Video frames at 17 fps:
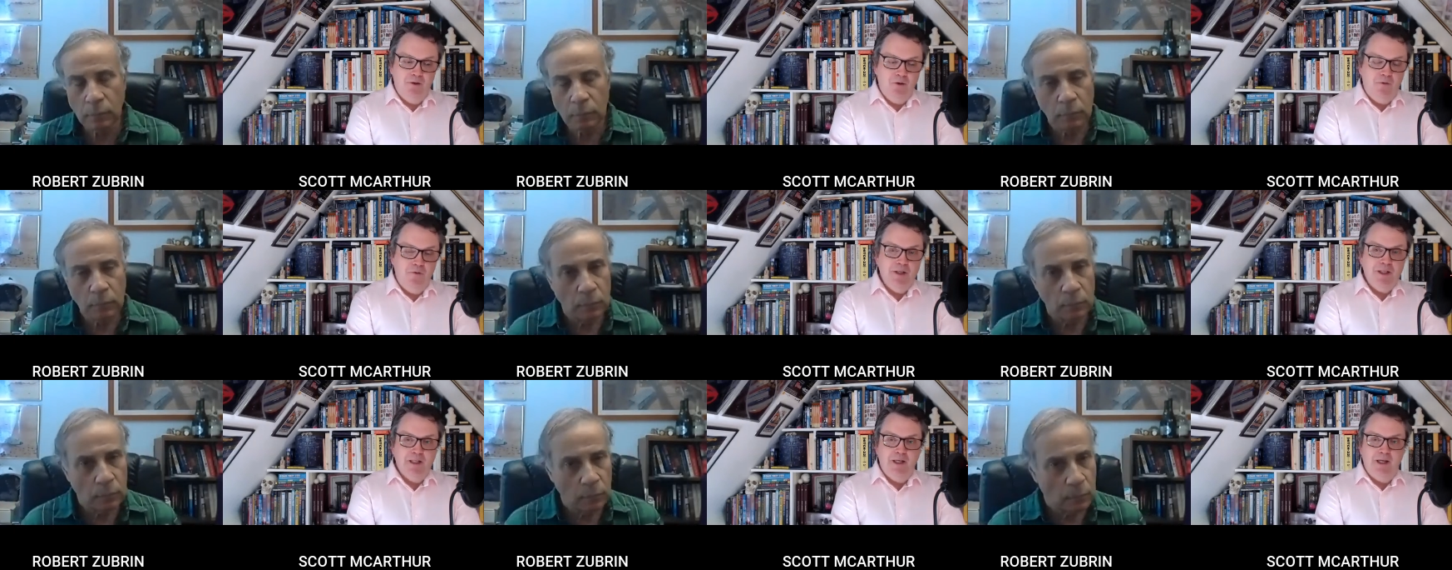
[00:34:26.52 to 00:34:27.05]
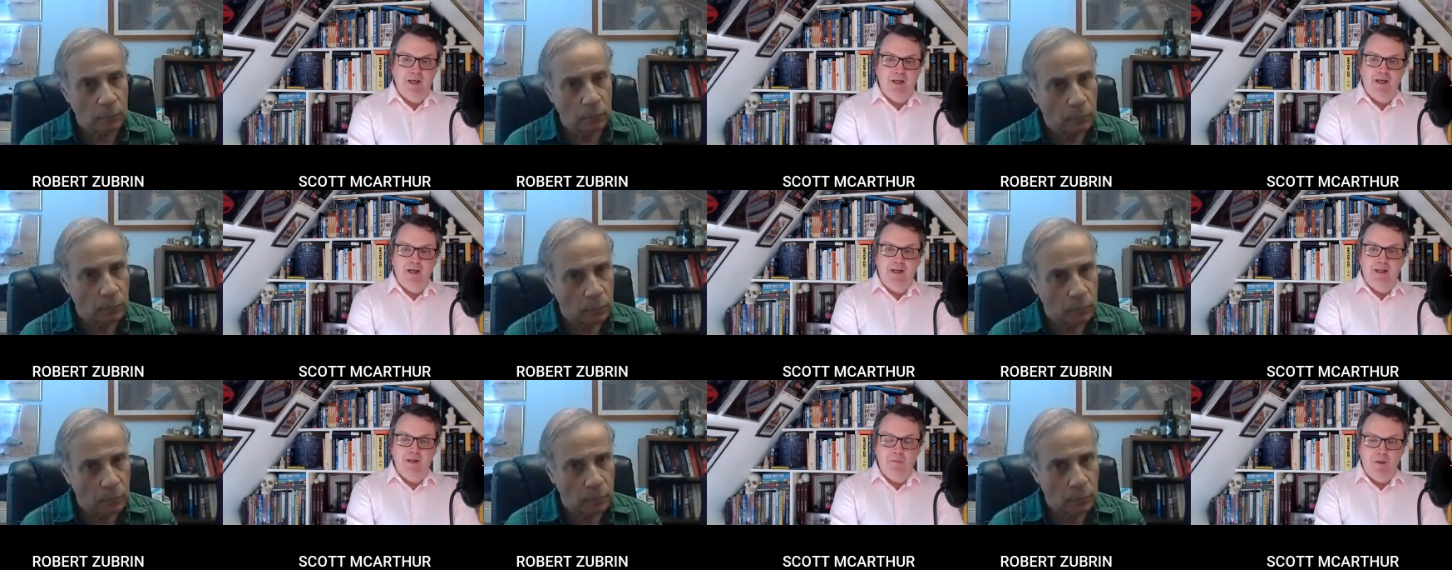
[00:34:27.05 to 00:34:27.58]
Speaker 1: obviously
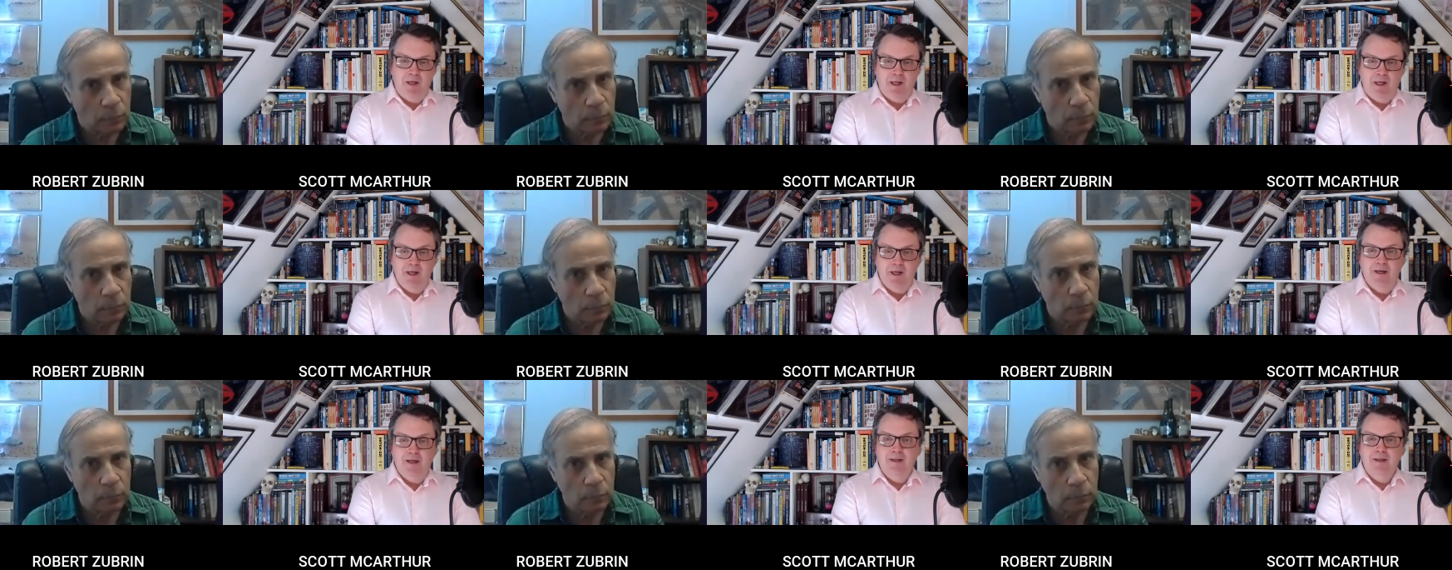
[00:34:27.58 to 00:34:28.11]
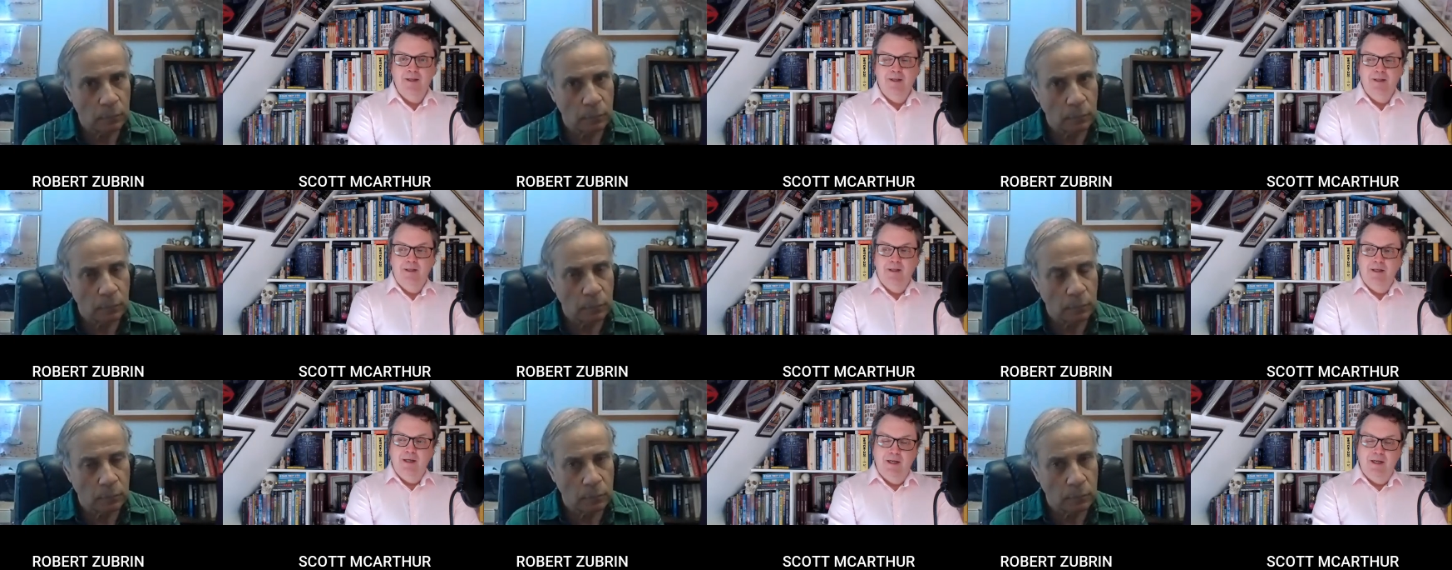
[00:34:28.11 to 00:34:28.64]
in the media
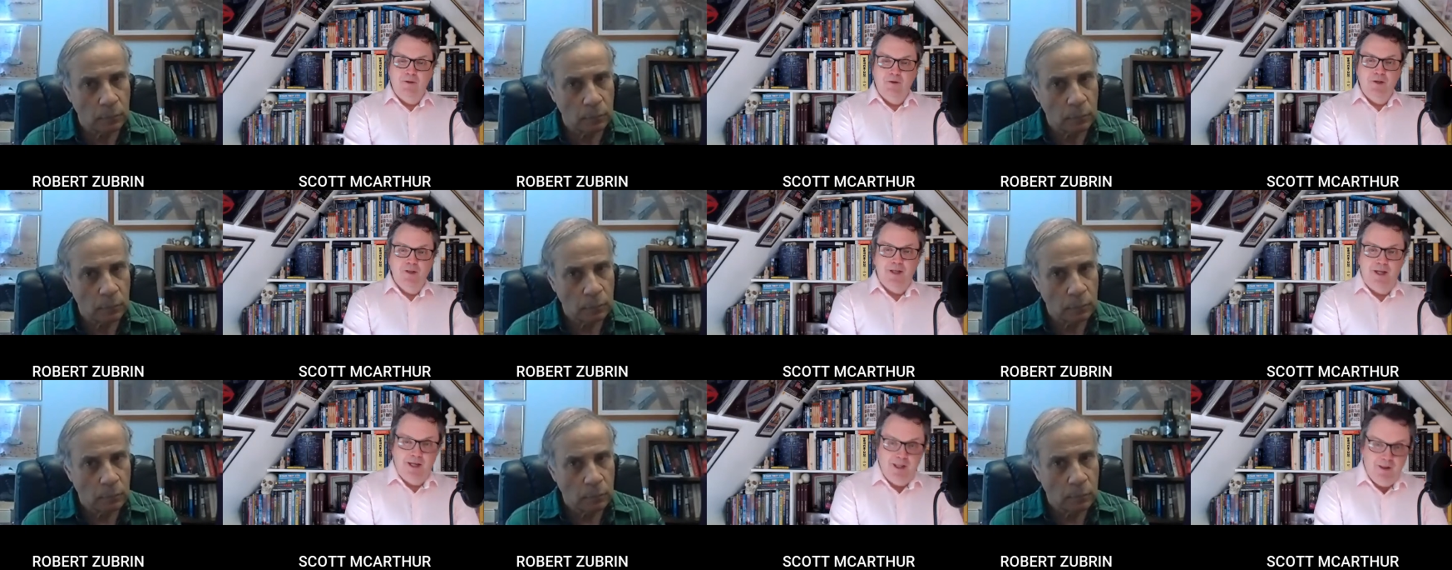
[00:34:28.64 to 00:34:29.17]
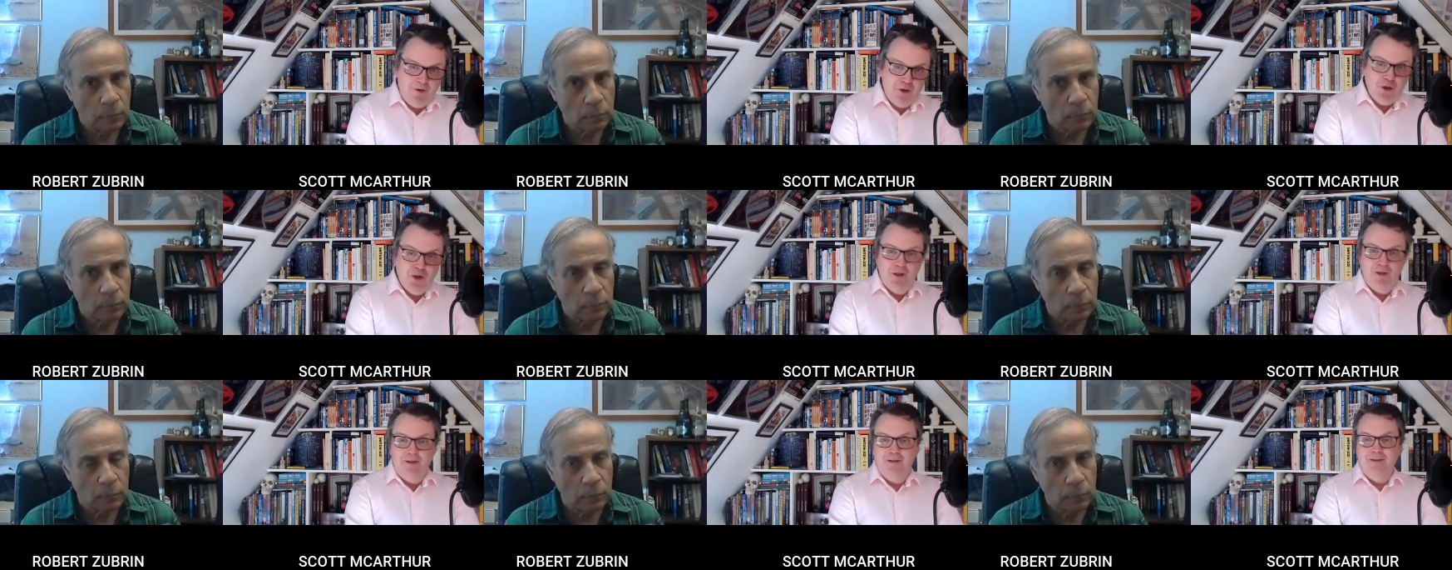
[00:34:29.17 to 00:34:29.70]
and on the
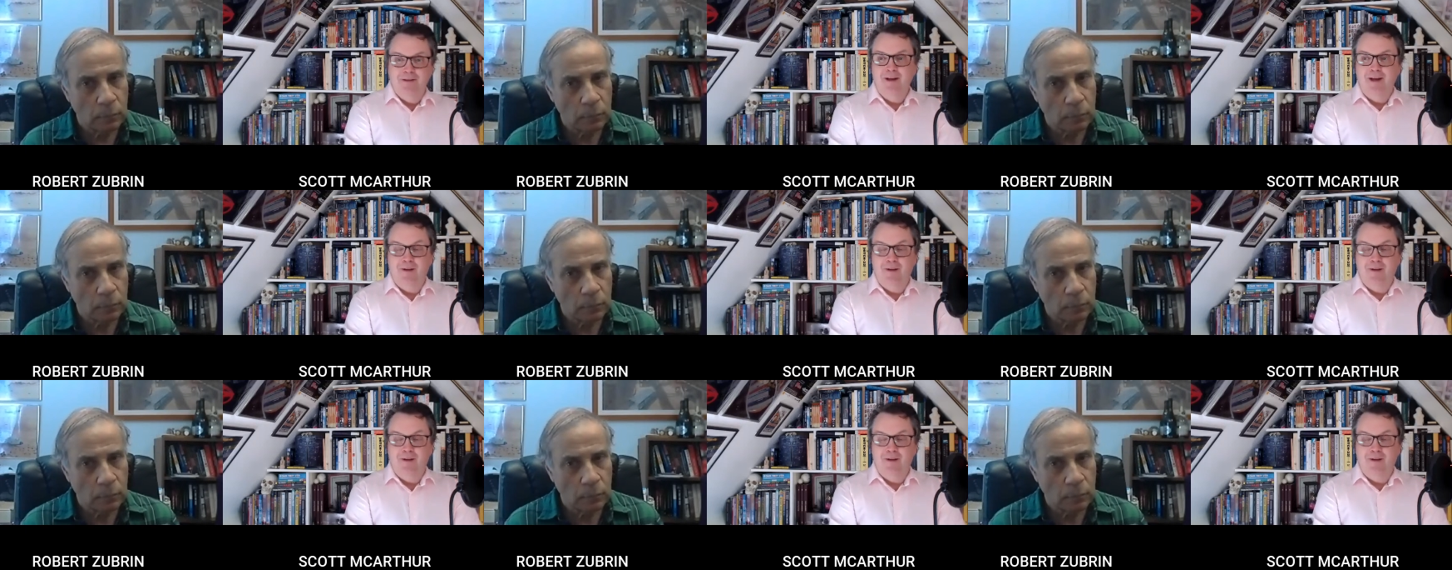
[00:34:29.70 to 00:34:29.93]
television,